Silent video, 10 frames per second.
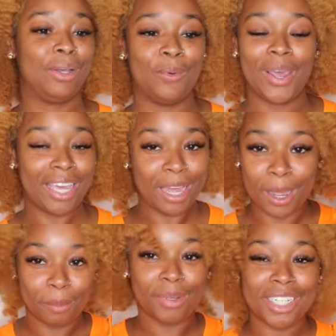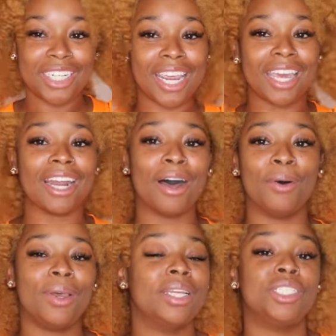wake up, shake it
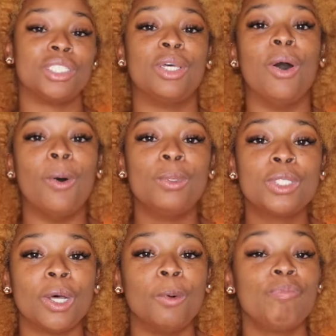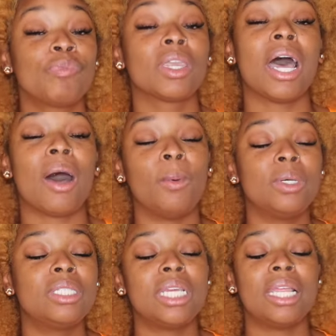out, and just go. So I
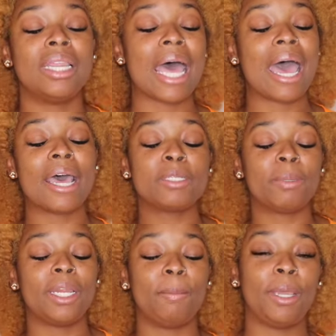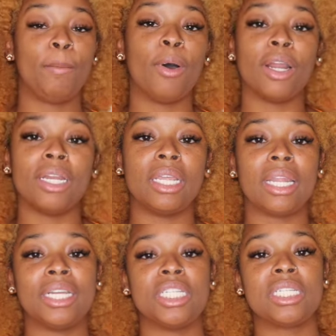will say that has played a big part in it,
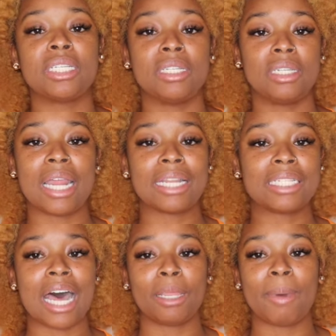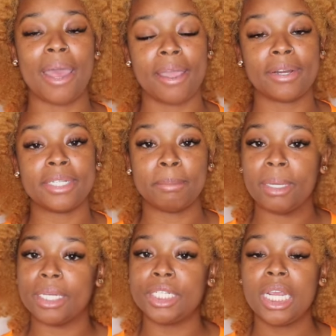like just not styling my hair as
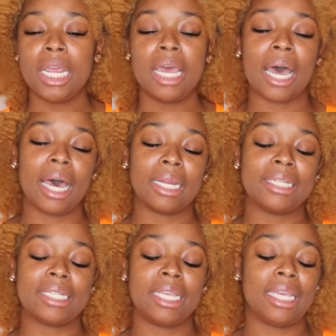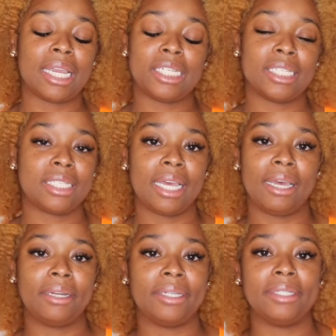much. Honestly, I just
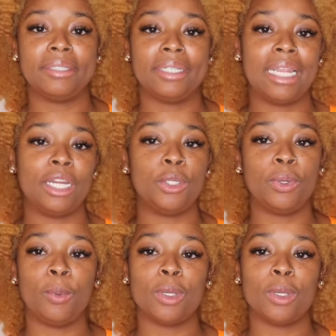kind of let it do what it